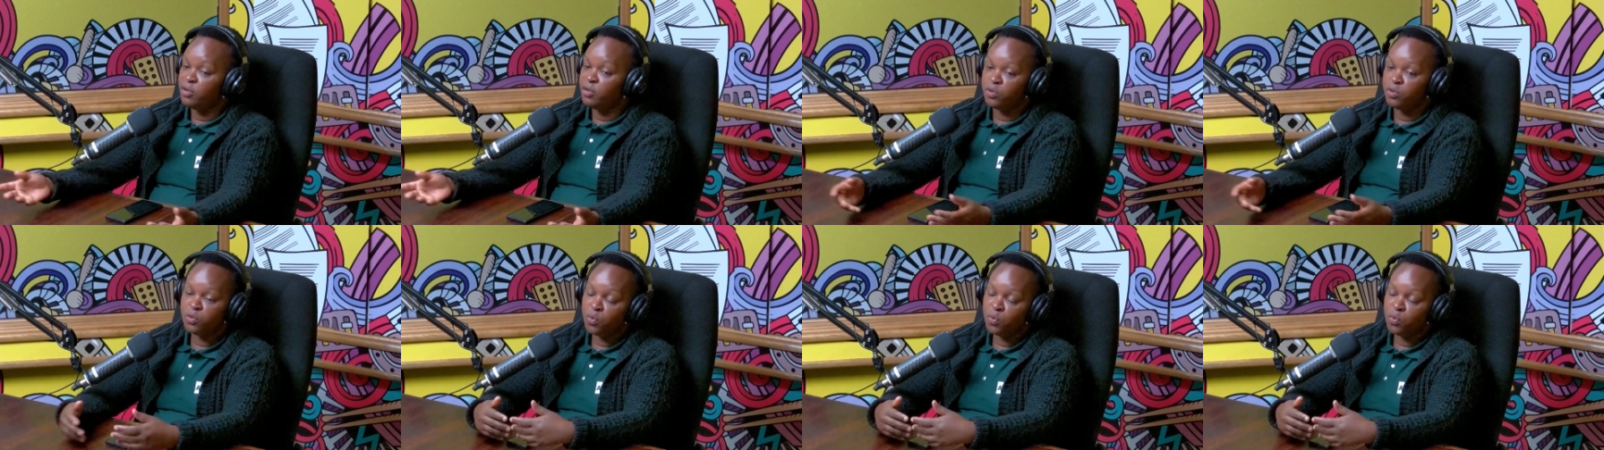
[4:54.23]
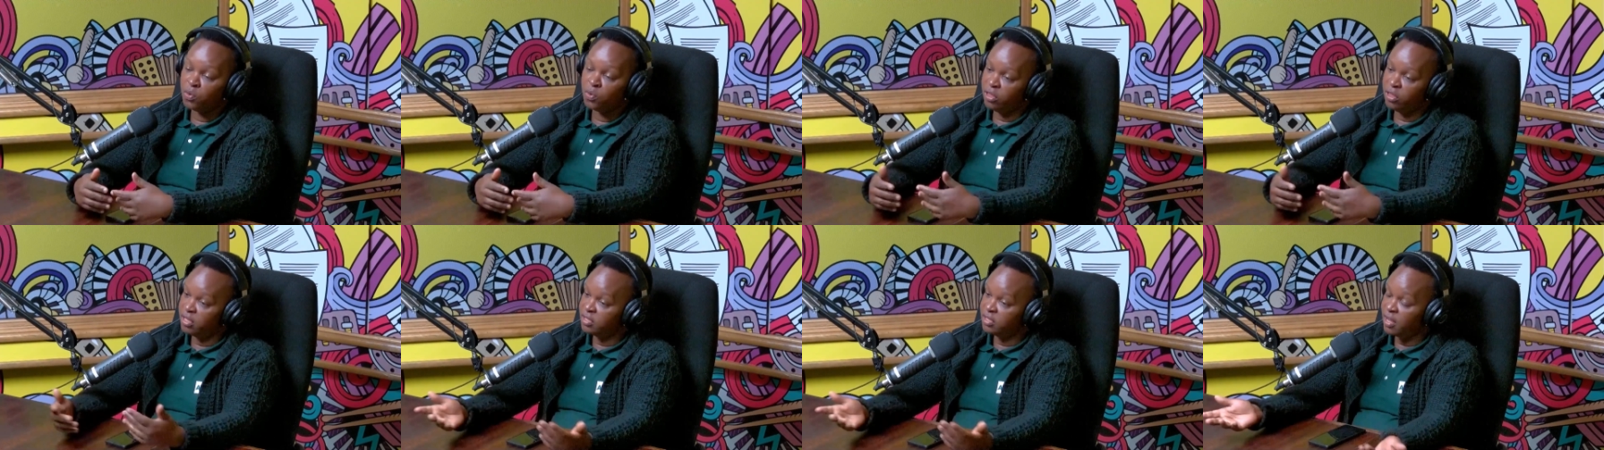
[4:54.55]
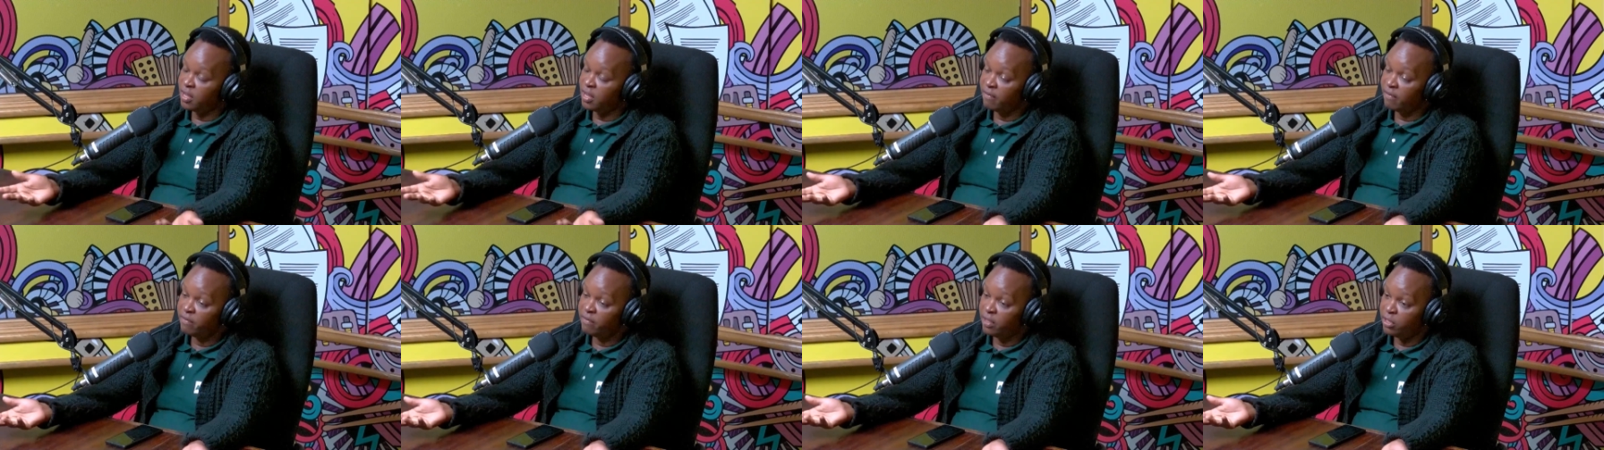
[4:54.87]
you do all the
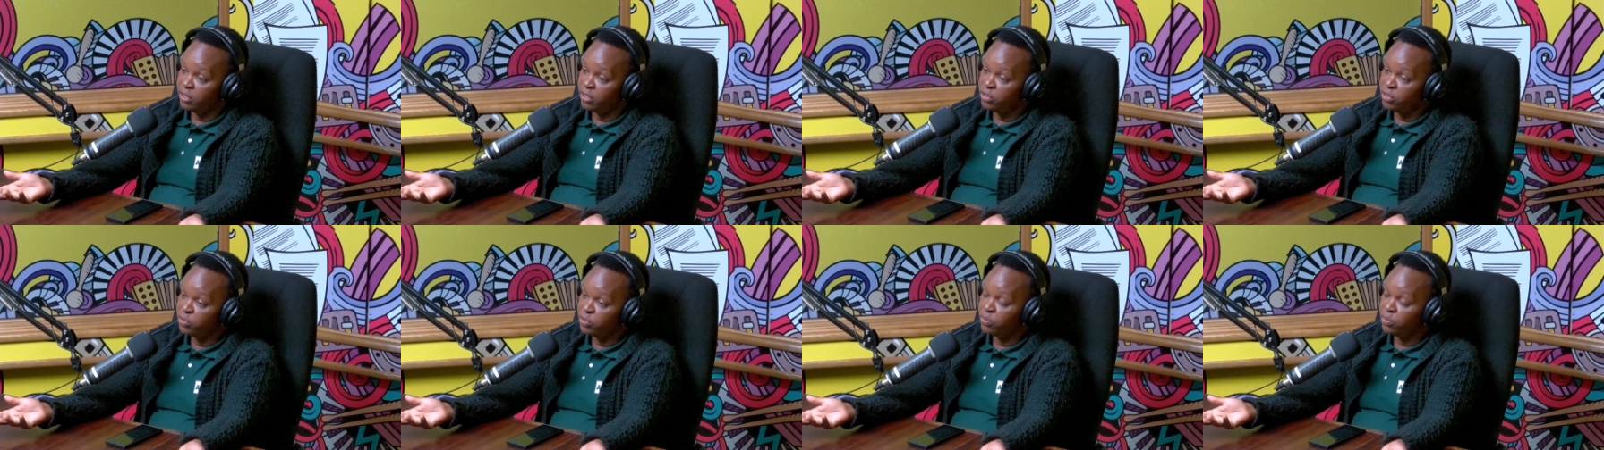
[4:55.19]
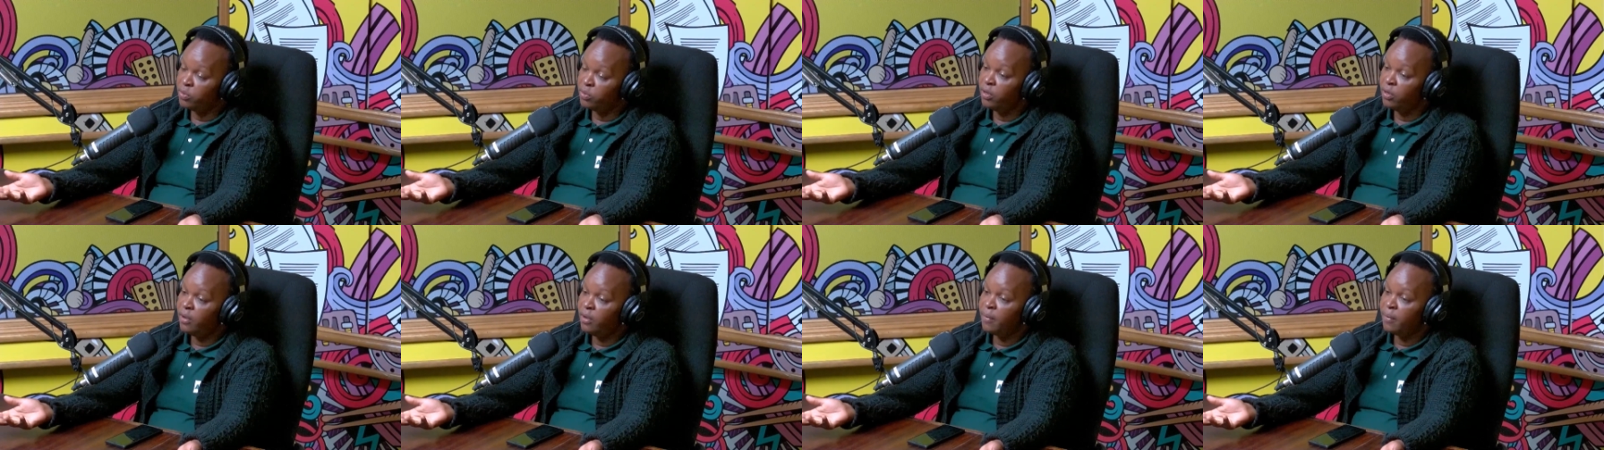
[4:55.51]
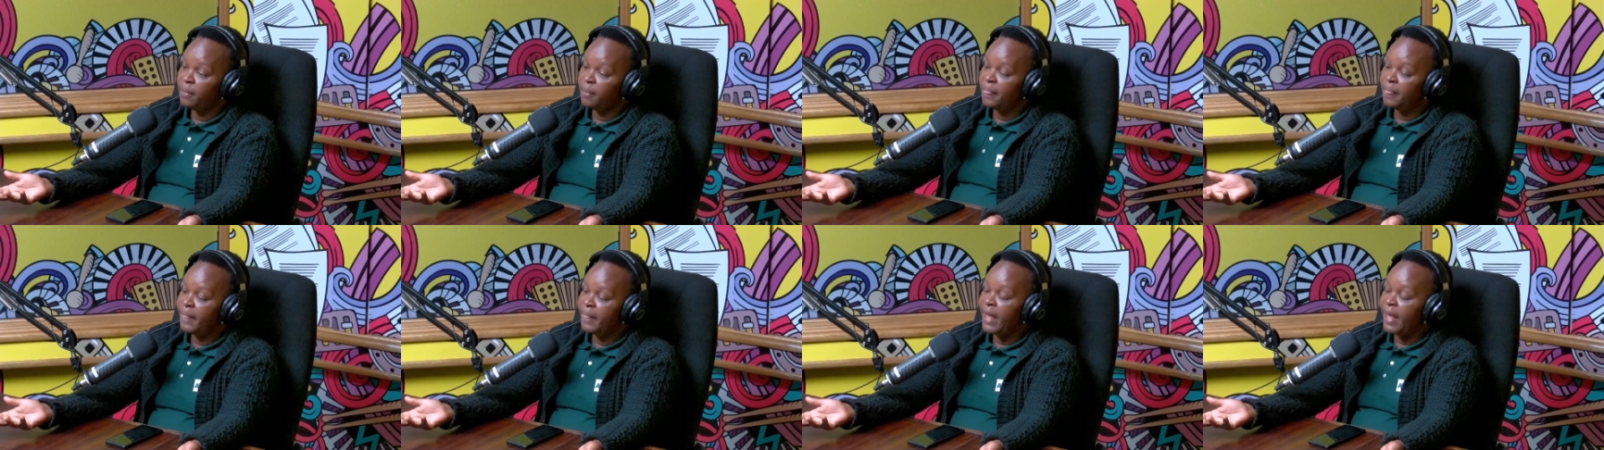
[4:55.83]
stuff they do
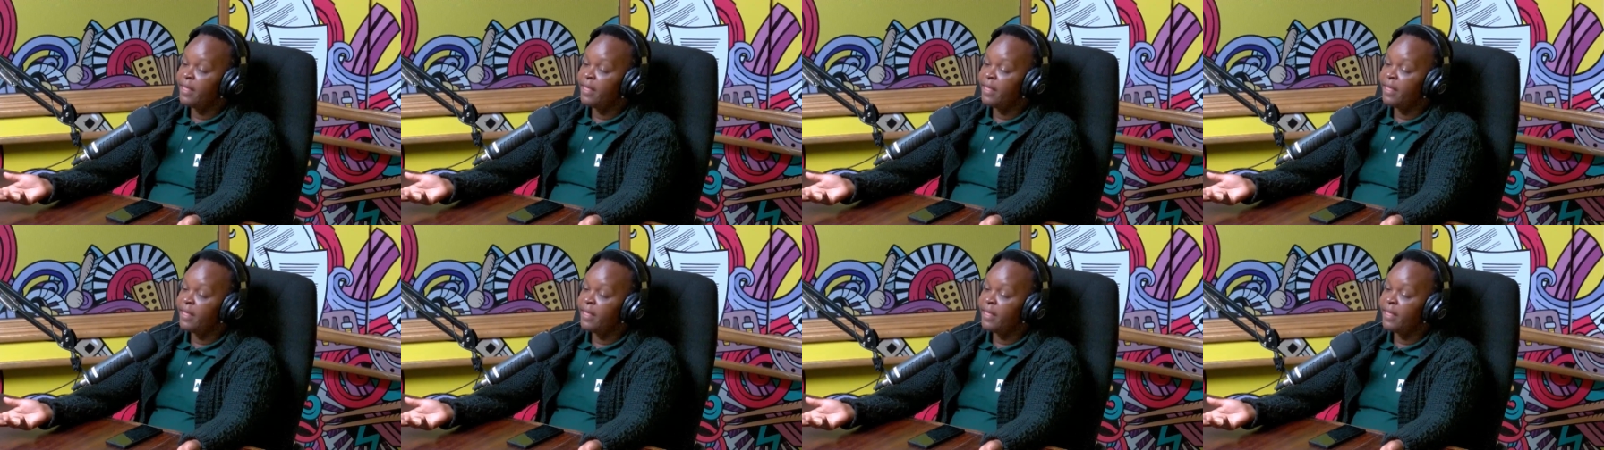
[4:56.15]
mm-hmm.